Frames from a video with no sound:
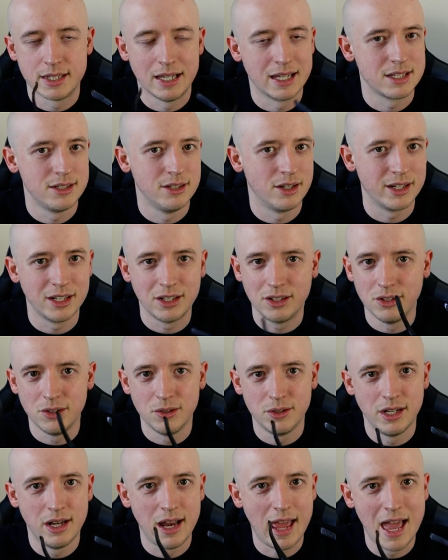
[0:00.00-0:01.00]
That's not
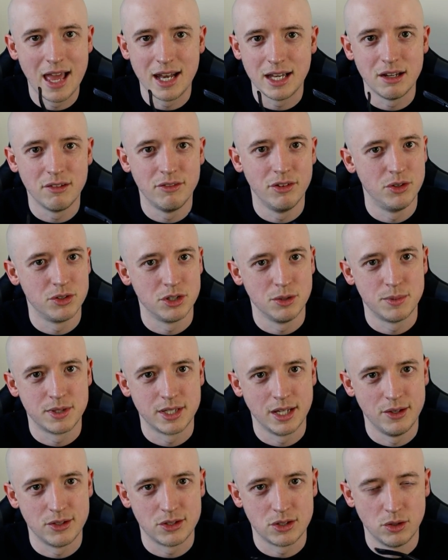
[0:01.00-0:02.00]
including any of those
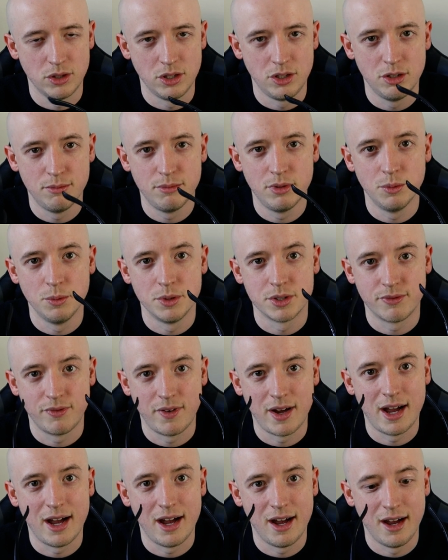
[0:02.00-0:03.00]
upsells. So the number was
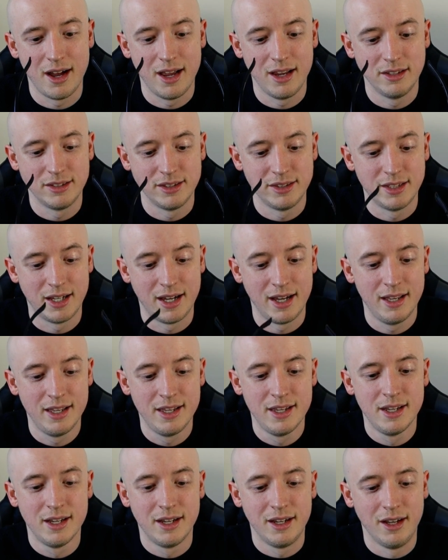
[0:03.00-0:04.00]
far higher than that.
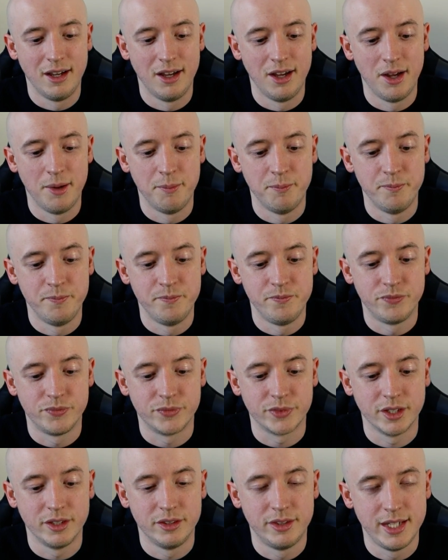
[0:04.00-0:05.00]
Um,
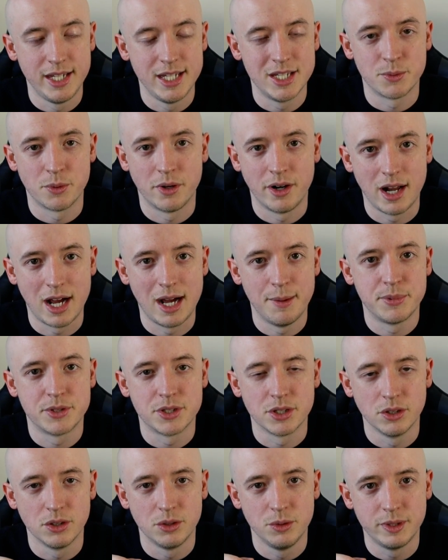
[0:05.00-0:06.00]
these were an
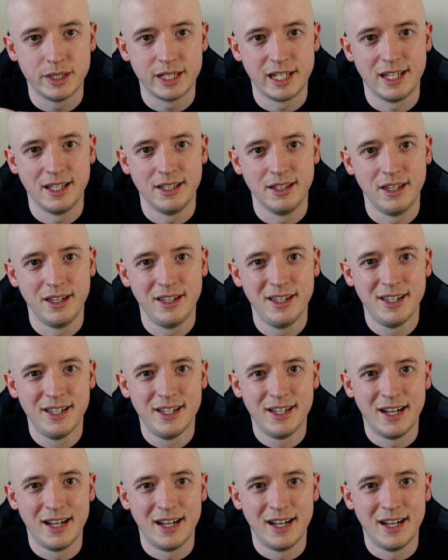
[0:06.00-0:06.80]
absolute killer.